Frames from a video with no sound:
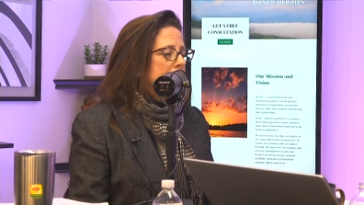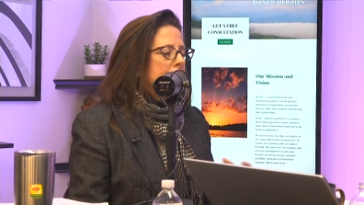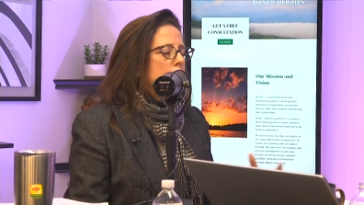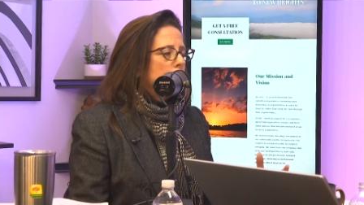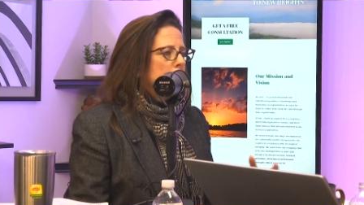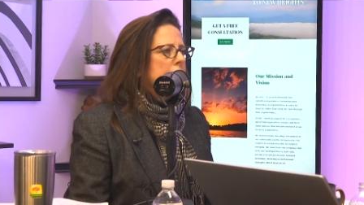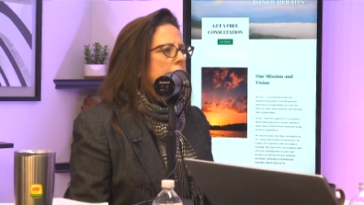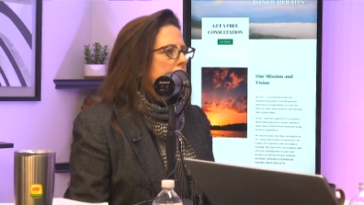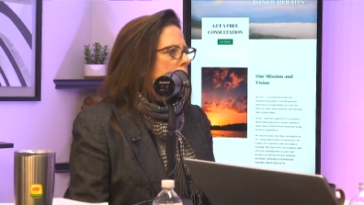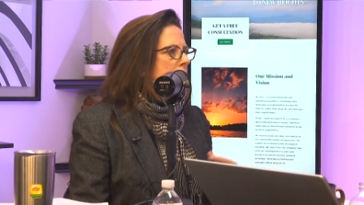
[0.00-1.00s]
We had
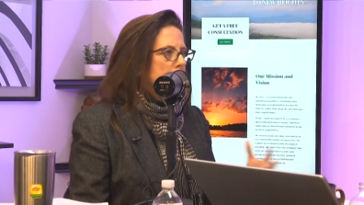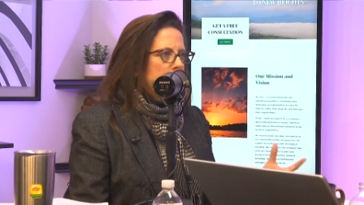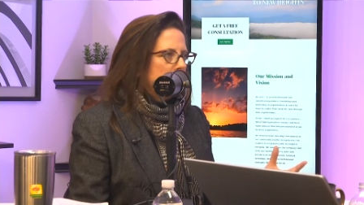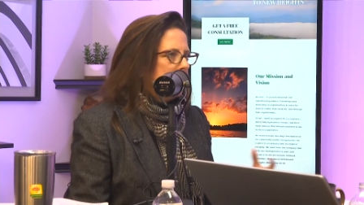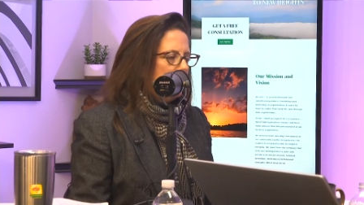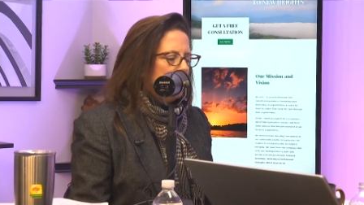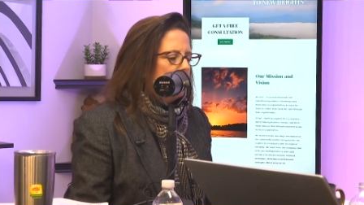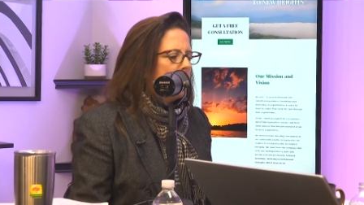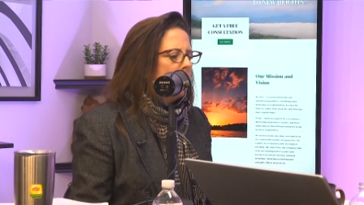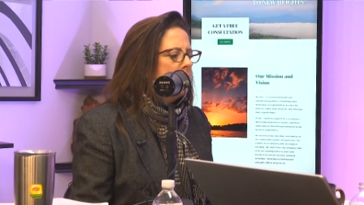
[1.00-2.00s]
equipment. We always get new
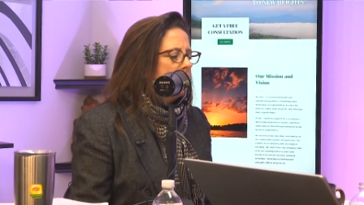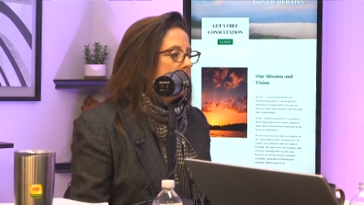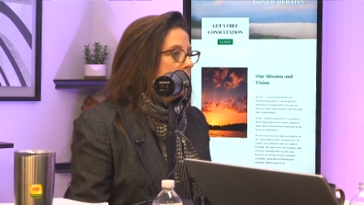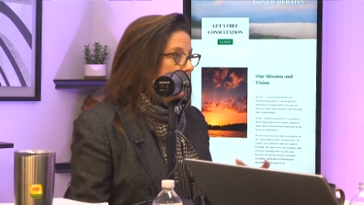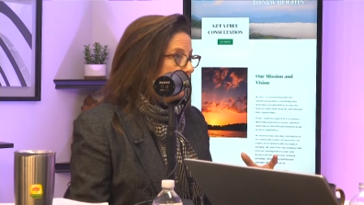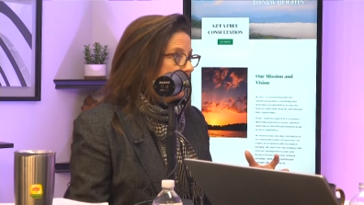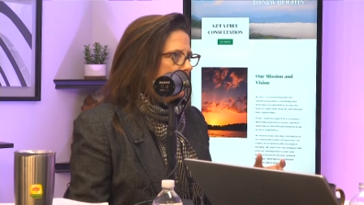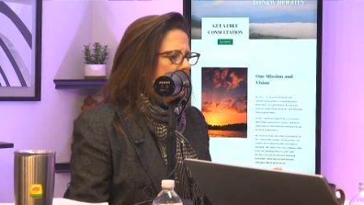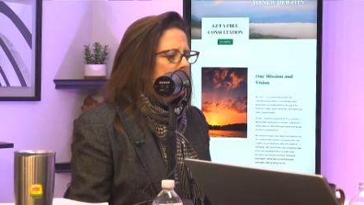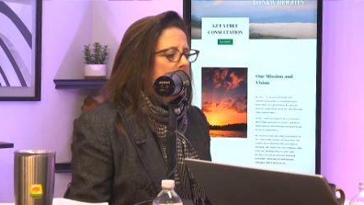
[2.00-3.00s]
parts, and they're
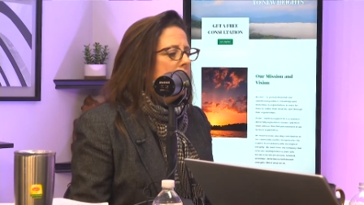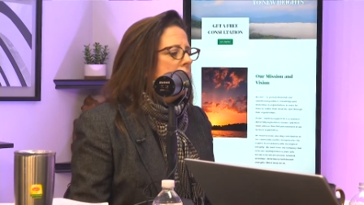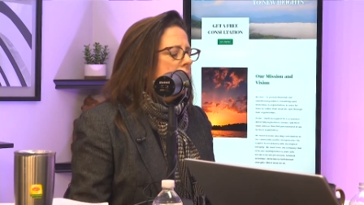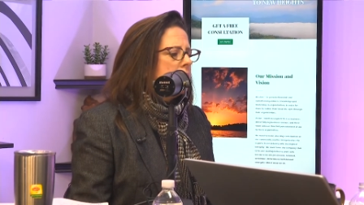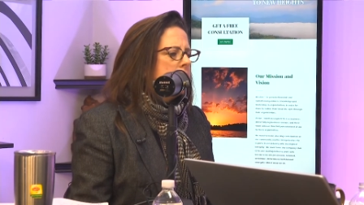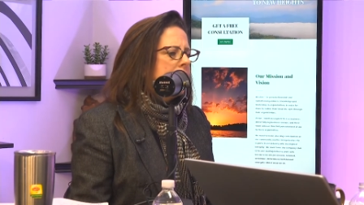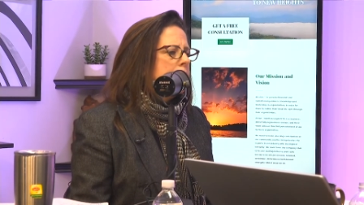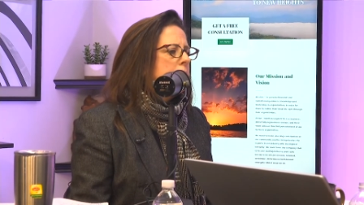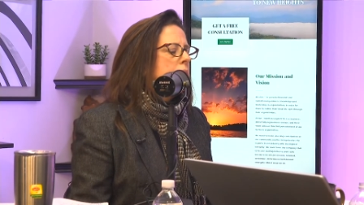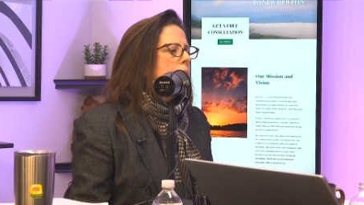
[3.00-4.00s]
expensive. And so he
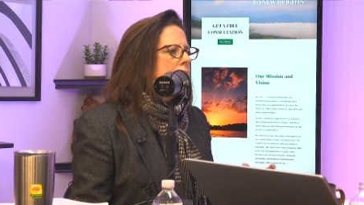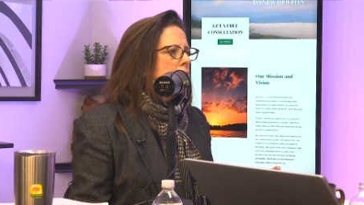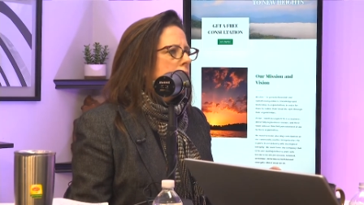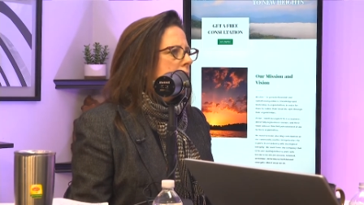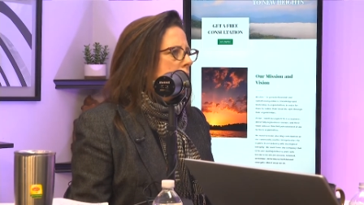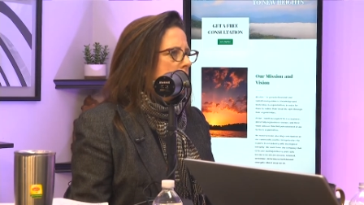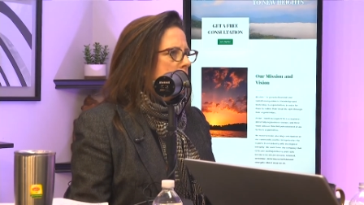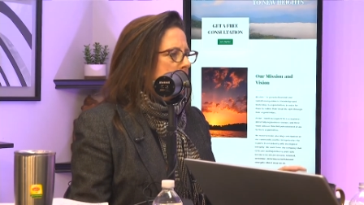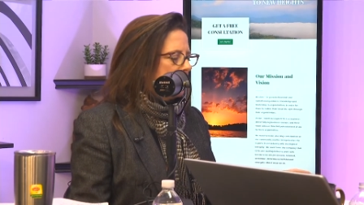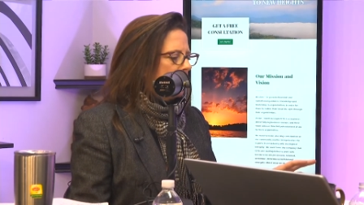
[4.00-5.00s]
asked me to write a check to
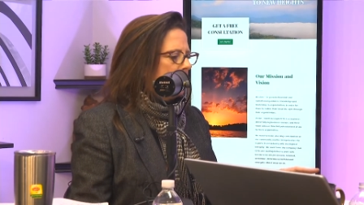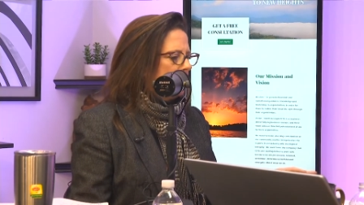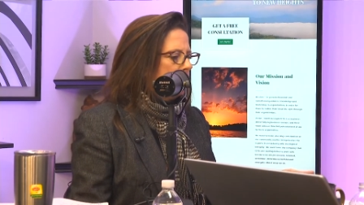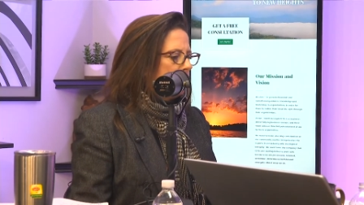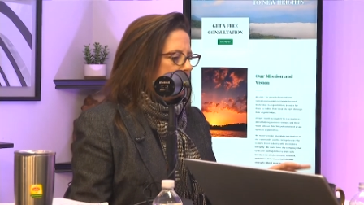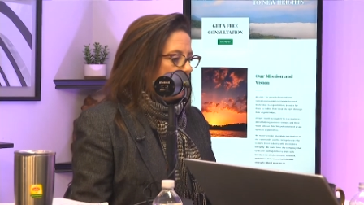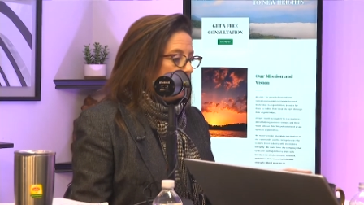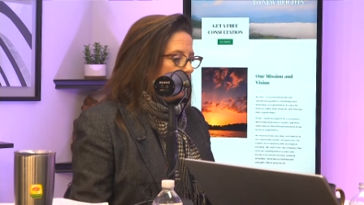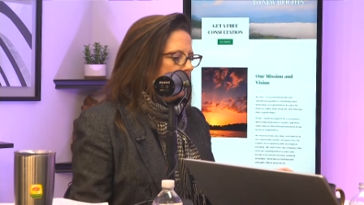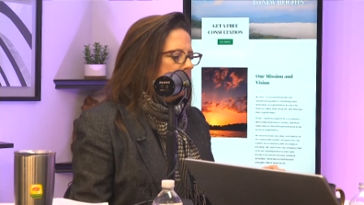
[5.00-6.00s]
this particular
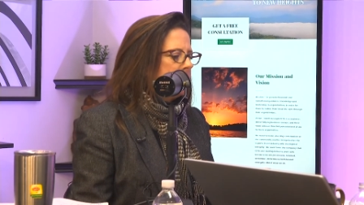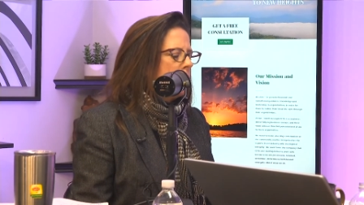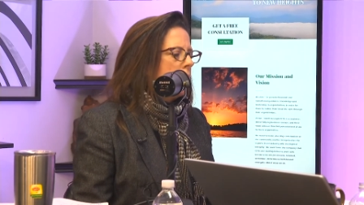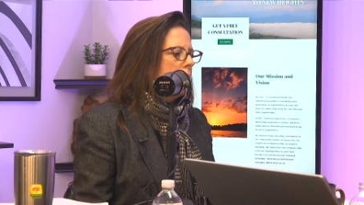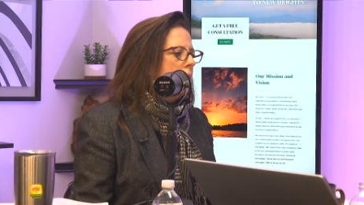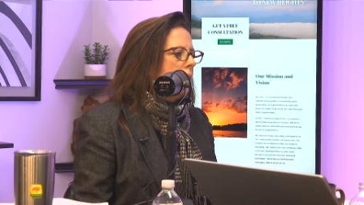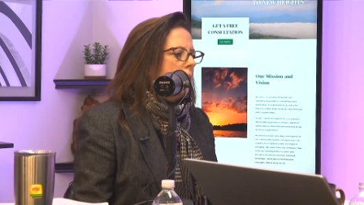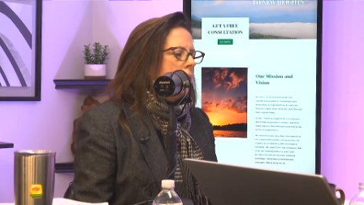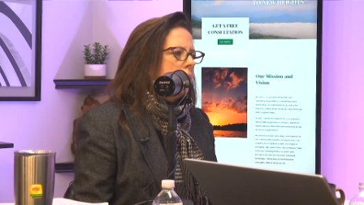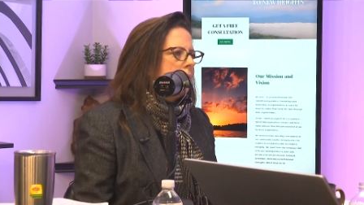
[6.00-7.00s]
person for
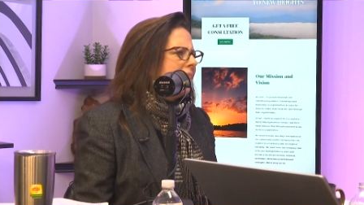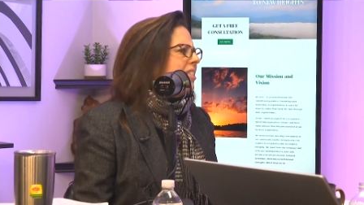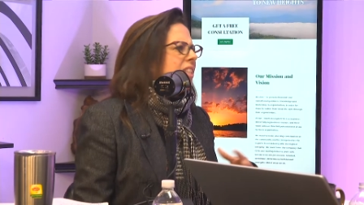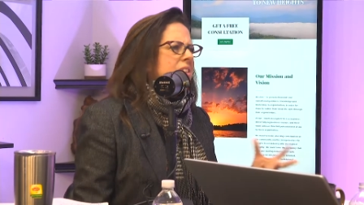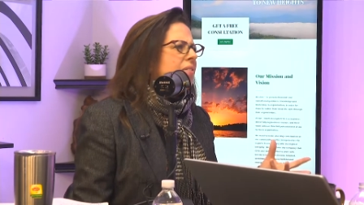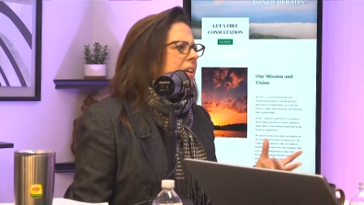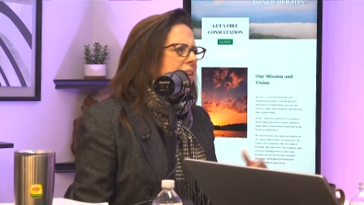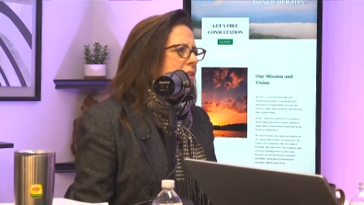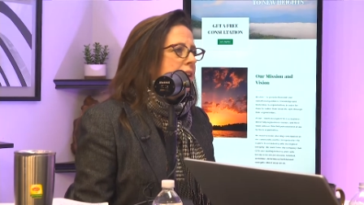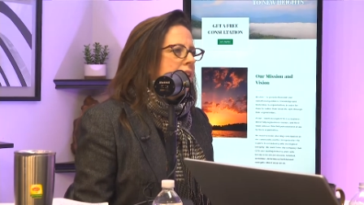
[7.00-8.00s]
uh, like
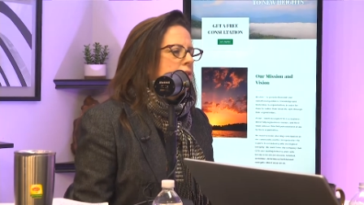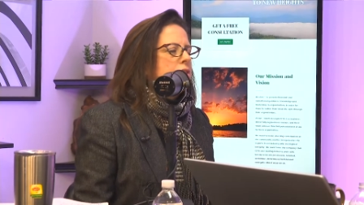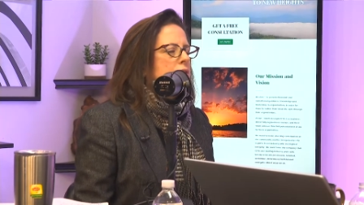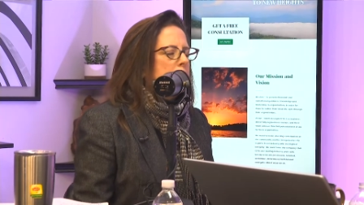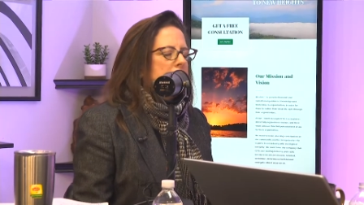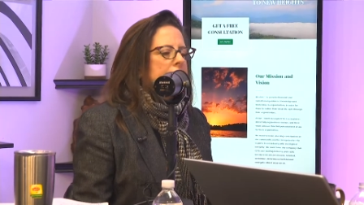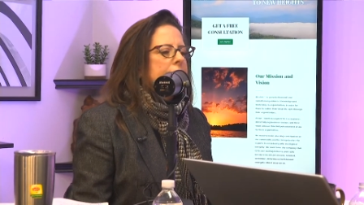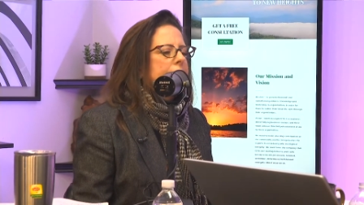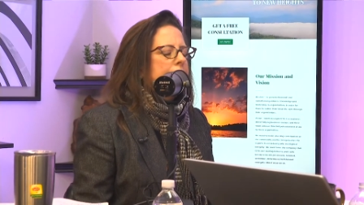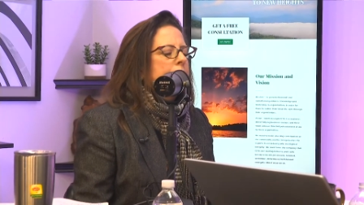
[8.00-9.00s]
$6,500 dollars mm-hmm. or something like
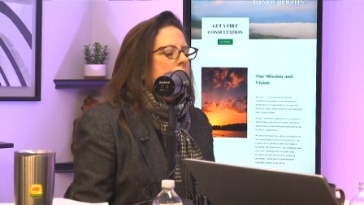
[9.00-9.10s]
that.